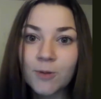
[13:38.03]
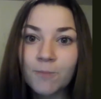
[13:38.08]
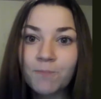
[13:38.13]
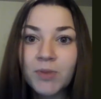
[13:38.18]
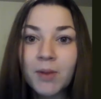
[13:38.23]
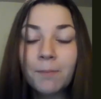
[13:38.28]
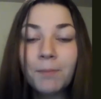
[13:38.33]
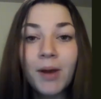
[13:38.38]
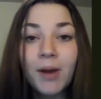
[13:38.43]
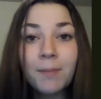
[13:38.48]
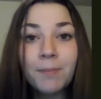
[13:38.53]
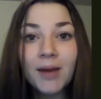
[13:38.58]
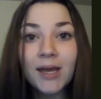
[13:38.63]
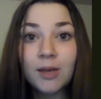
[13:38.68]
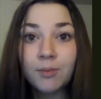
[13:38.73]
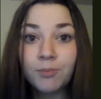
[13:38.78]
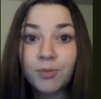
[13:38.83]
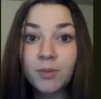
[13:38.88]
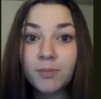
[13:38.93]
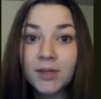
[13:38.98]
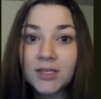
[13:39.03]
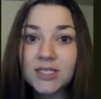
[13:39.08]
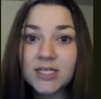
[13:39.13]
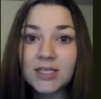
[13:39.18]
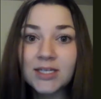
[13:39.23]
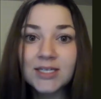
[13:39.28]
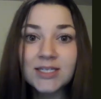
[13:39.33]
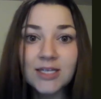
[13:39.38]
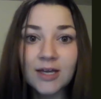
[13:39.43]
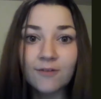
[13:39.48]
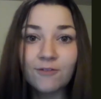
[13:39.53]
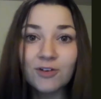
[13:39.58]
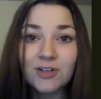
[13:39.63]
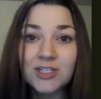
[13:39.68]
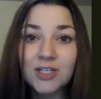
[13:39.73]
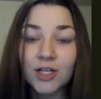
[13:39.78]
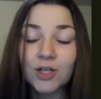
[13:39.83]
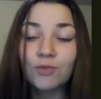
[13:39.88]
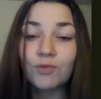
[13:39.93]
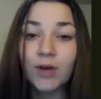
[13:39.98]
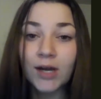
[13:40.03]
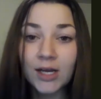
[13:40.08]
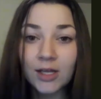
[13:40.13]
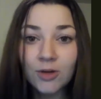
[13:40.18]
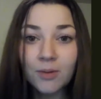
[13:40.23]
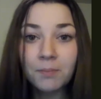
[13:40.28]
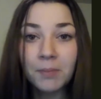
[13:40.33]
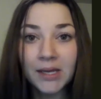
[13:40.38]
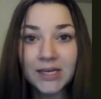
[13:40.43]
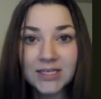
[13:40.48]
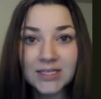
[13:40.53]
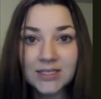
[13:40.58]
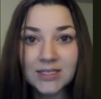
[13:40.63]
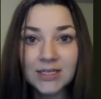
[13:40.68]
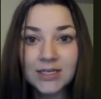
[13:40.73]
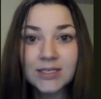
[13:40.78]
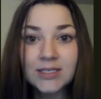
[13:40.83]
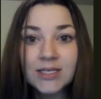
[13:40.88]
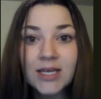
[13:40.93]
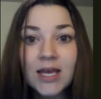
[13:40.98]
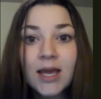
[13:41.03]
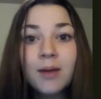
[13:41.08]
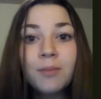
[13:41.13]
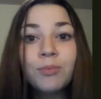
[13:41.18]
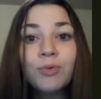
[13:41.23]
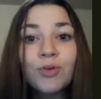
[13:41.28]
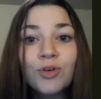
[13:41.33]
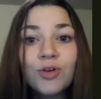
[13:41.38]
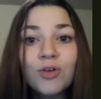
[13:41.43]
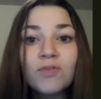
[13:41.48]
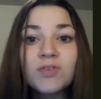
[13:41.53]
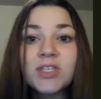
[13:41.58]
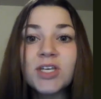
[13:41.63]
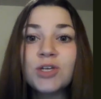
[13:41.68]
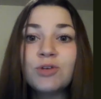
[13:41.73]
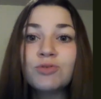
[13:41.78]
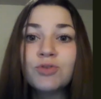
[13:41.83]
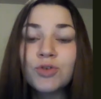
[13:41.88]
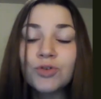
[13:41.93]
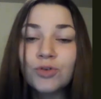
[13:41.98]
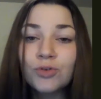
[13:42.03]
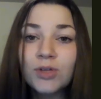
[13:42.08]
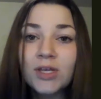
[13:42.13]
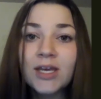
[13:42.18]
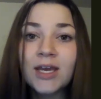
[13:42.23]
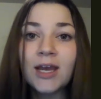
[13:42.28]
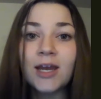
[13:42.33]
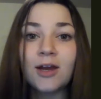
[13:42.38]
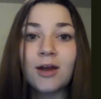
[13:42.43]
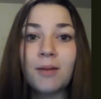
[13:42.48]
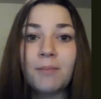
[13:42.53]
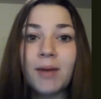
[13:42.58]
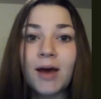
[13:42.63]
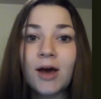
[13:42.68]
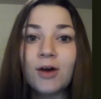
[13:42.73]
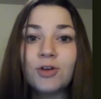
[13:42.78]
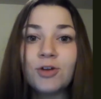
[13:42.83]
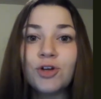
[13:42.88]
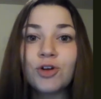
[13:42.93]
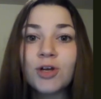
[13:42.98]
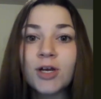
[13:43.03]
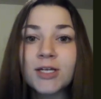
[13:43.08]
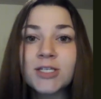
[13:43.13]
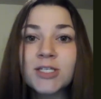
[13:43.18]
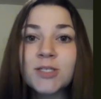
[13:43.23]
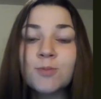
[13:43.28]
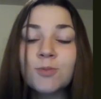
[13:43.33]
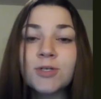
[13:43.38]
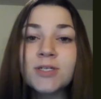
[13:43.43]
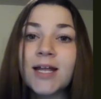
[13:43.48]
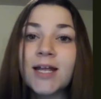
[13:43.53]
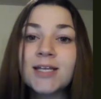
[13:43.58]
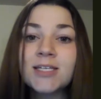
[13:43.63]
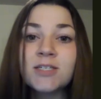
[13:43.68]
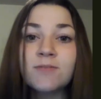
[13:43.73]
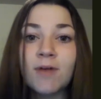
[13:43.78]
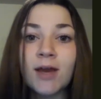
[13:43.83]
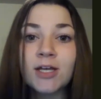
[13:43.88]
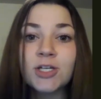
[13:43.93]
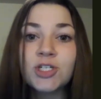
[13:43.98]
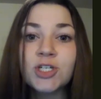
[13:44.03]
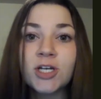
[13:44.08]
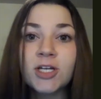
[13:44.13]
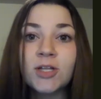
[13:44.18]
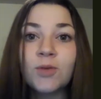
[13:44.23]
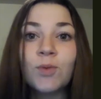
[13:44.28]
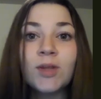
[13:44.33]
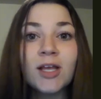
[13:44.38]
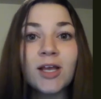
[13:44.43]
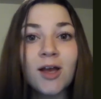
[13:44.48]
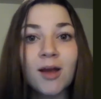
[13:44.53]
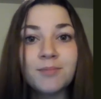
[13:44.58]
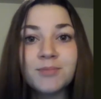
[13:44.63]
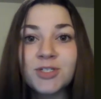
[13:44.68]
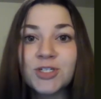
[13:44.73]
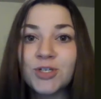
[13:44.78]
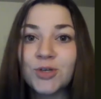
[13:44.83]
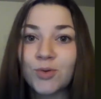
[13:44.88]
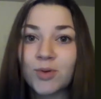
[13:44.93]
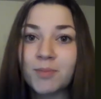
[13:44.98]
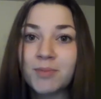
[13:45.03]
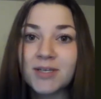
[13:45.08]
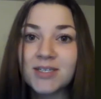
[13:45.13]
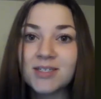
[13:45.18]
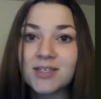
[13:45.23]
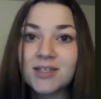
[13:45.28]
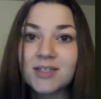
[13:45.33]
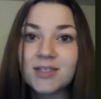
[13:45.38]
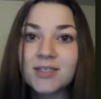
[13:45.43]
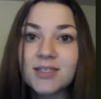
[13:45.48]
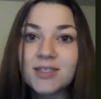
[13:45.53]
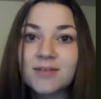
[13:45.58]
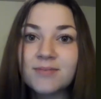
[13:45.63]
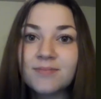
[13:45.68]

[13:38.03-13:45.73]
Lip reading: But by implementing these efforts on a regular basis proves that you truly care about your customer satisfaction when it comes to your business.